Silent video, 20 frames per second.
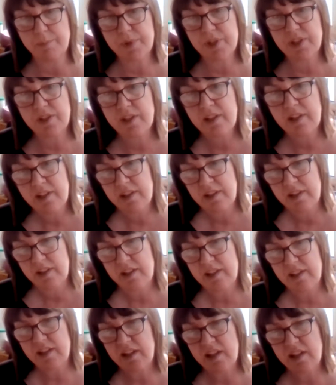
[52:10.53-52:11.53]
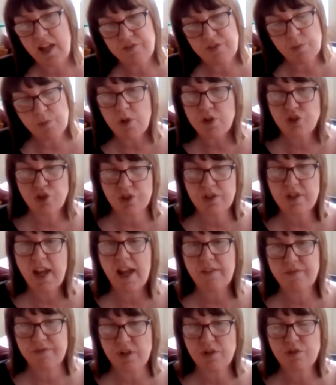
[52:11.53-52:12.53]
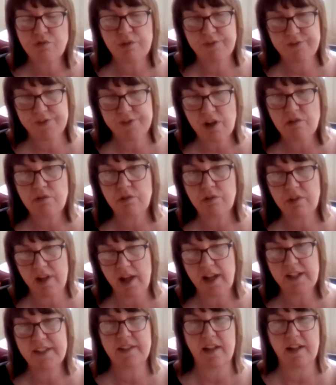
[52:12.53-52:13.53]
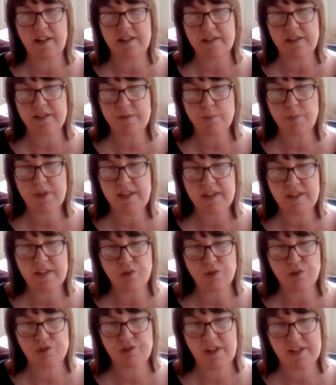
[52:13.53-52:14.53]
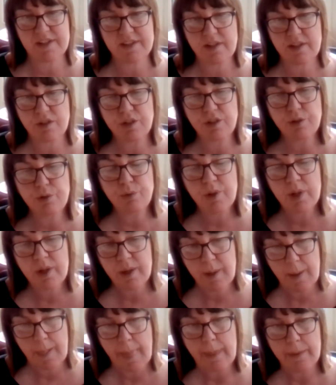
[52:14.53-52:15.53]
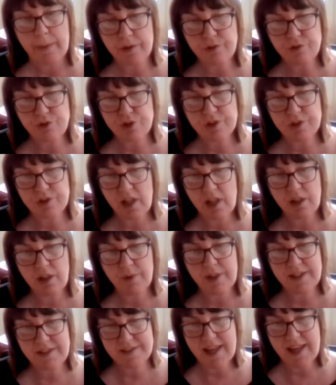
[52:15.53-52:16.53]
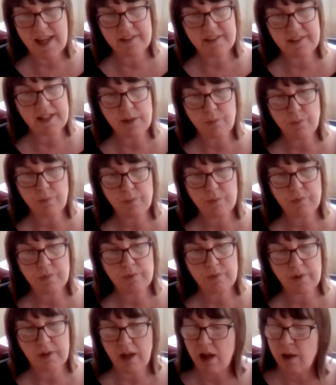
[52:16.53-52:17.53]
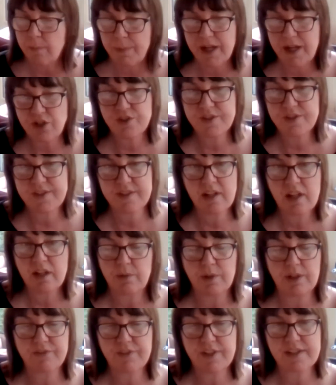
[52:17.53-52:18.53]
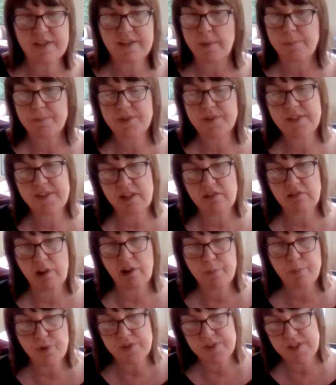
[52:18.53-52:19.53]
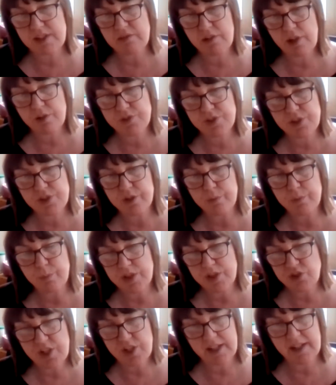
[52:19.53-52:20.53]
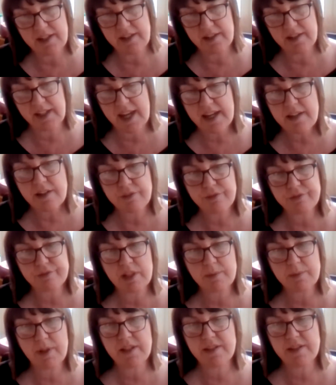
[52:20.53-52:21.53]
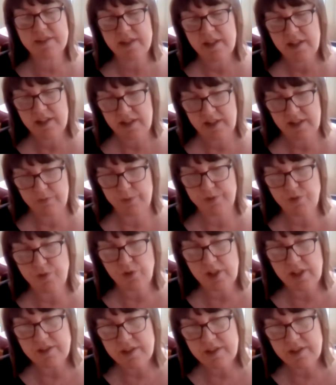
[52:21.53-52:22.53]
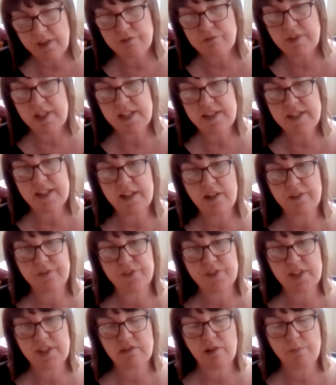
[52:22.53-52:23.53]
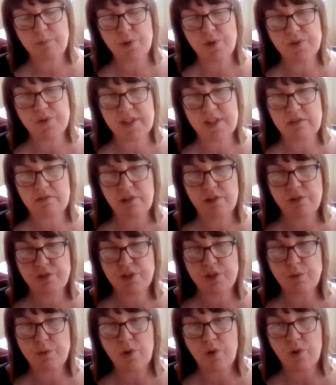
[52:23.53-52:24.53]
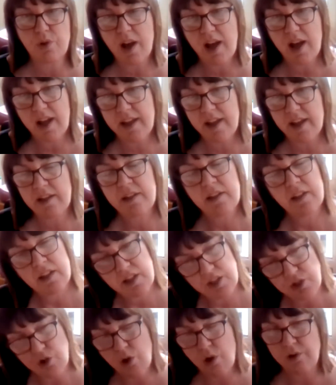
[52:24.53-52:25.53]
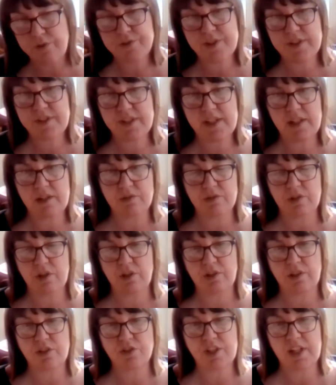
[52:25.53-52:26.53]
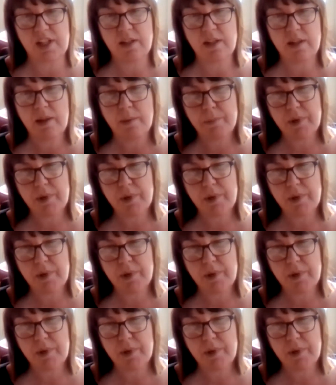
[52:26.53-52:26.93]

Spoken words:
But everyone should have those referral guidelines within your trust. So you should know exactly, our patients know if it's up to 0.02, we check it again at 3 months. If we've got another reading of 0.02 or higher, you're off to see oncology.